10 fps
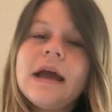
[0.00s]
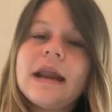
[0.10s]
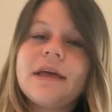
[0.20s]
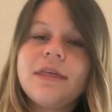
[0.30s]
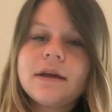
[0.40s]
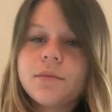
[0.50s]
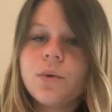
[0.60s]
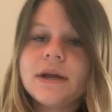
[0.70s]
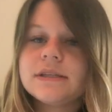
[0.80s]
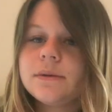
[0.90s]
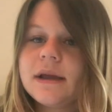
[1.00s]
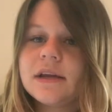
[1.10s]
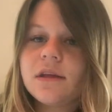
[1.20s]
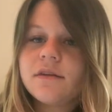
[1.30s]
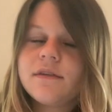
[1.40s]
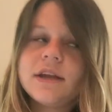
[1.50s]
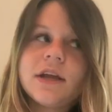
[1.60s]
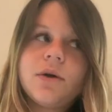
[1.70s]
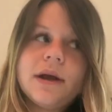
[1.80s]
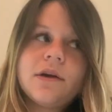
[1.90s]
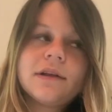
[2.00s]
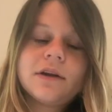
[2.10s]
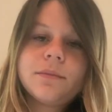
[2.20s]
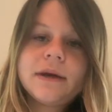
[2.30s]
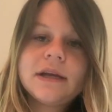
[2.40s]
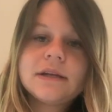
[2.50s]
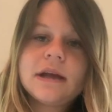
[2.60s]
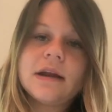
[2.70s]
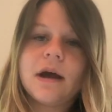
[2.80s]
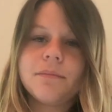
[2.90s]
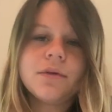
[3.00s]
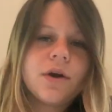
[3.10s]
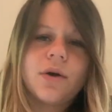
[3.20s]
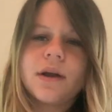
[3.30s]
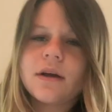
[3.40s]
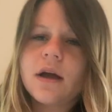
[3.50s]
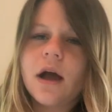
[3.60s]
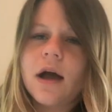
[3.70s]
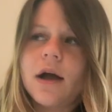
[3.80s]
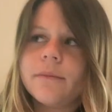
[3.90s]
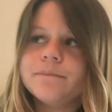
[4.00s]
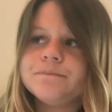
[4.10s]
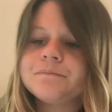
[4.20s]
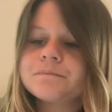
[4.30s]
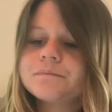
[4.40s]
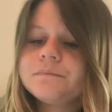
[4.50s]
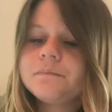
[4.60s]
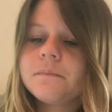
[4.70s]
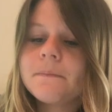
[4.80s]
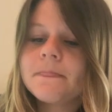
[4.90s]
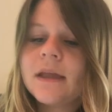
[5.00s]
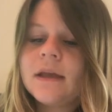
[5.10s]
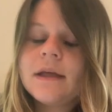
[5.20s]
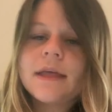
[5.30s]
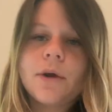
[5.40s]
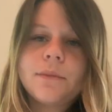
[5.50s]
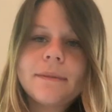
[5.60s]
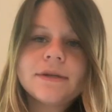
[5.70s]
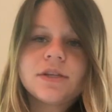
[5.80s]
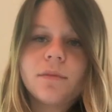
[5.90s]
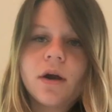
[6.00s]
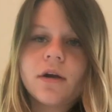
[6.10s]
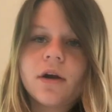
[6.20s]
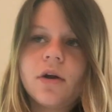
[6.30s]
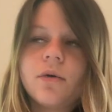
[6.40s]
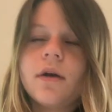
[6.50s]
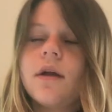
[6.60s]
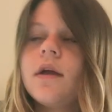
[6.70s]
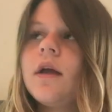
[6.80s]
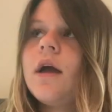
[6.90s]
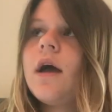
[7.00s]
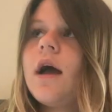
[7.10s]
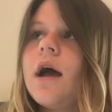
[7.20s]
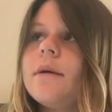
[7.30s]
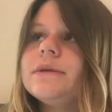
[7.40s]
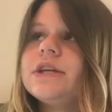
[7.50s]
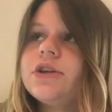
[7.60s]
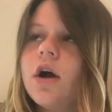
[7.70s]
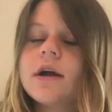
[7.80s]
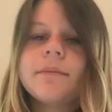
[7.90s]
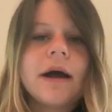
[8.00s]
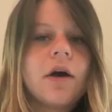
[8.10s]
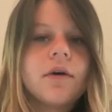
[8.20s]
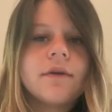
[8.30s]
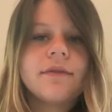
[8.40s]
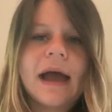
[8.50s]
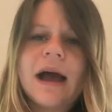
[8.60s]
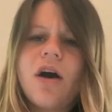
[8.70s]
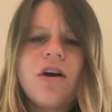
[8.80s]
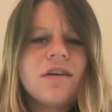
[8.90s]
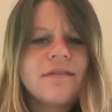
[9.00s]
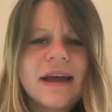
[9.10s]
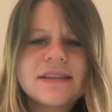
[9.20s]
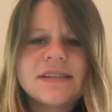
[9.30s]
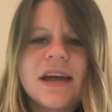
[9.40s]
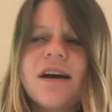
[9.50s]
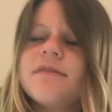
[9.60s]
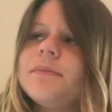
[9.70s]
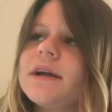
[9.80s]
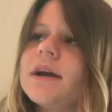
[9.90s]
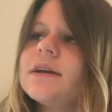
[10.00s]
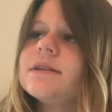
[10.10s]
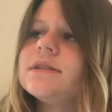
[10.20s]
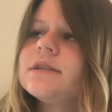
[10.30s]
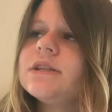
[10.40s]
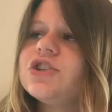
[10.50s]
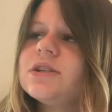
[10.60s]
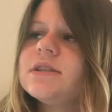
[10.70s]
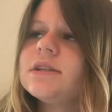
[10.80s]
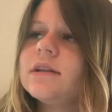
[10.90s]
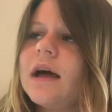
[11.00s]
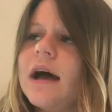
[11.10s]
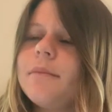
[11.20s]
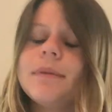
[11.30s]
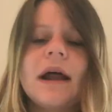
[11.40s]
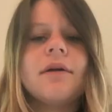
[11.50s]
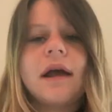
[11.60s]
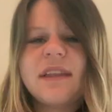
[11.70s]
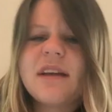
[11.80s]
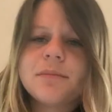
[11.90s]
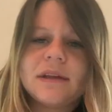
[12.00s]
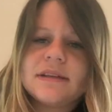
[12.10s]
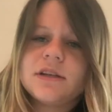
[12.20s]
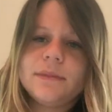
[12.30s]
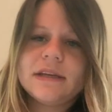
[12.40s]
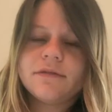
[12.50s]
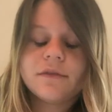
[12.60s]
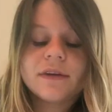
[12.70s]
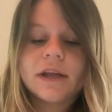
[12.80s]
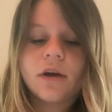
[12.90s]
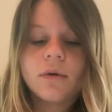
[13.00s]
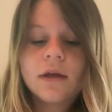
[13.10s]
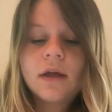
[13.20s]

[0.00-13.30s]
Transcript: And I think I'm going to make another video here in a little bit and upload that one maybe tomorrow. To talk about all of that stuff, because it's just a lot, but that's gonna be a different video.